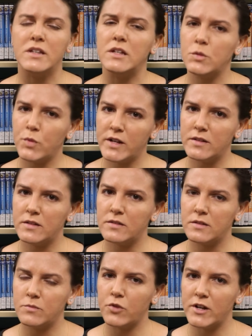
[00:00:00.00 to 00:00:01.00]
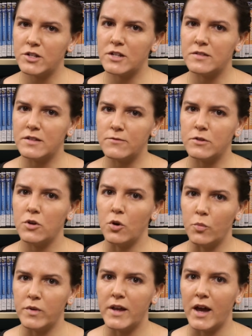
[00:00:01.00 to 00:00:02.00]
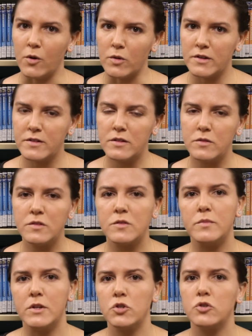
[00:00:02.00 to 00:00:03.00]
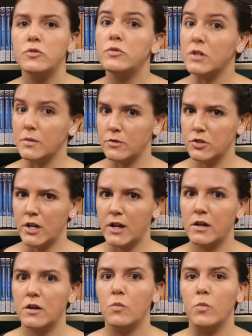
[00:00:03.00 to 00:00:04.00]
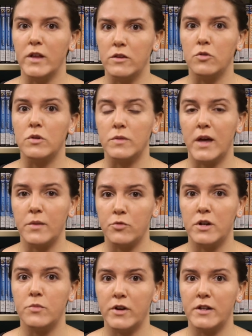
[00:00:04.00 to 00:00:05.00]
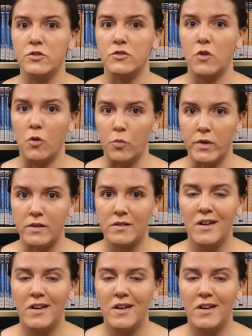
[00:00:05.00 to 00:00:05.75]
Each branch has different open hours, though, so make sure you double check when your library branch is open.